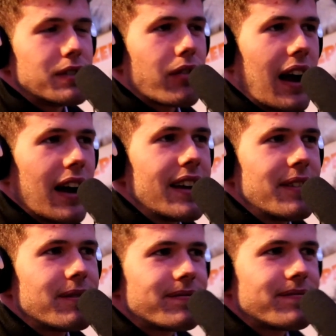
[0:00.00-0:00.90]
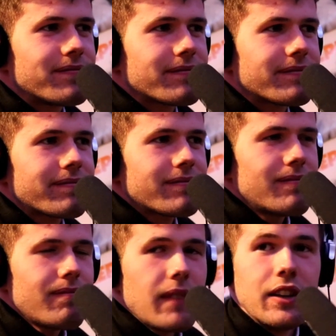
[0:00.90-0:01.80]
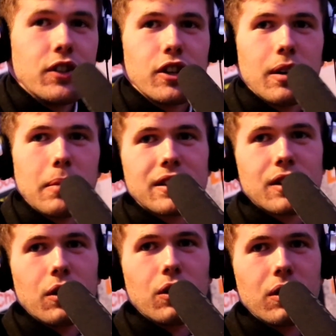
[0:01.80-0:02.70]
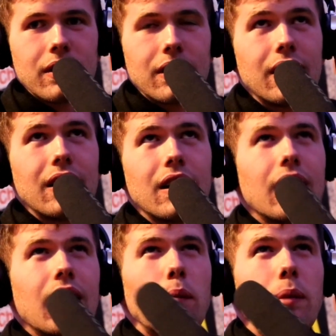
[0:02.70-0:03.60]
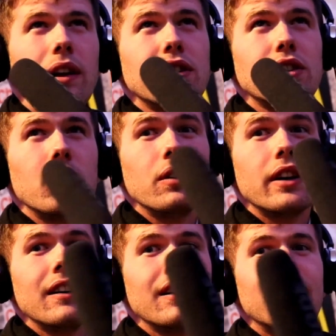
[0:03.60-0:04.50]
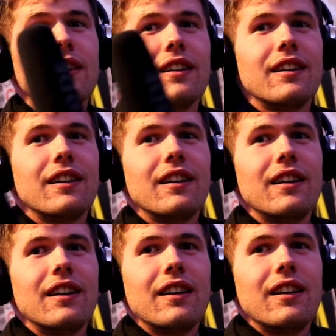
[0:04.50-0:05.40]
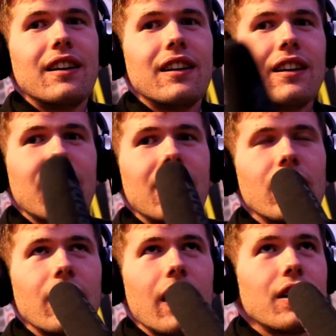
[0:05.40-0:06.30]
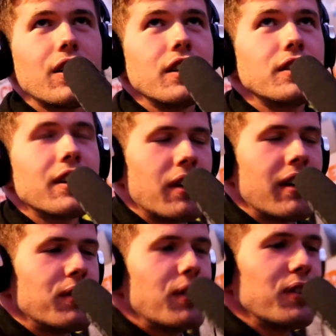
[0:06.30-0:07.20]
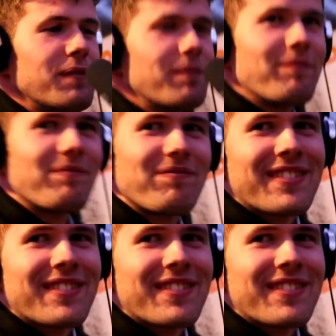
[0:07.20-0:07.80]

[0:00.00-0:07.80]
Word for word: fly. In German it's called. I believe it's called a... Uh, Reißverschluss. Ach, Reißverschluss.